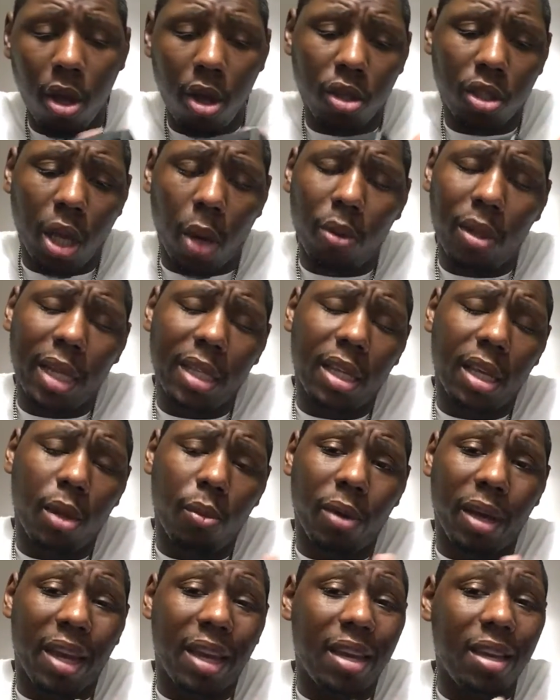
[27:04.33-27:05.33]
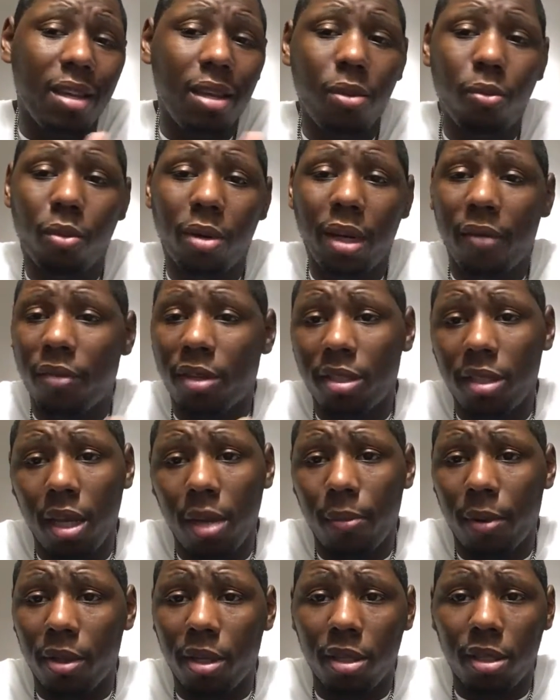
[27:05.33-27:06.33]
So I would like to hear what anyone have to say
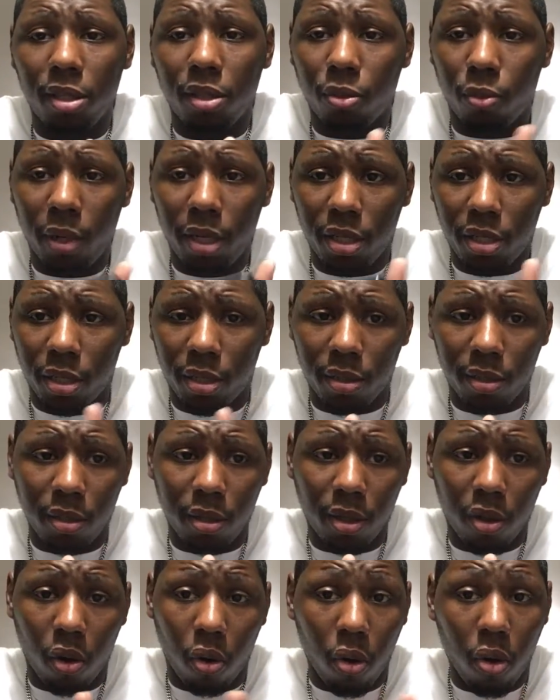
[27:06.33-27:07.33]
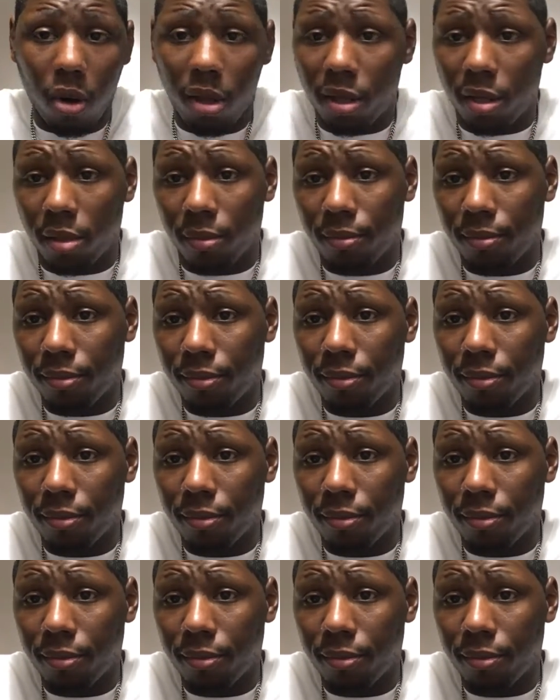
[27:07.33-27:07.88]
about the situations. All of them.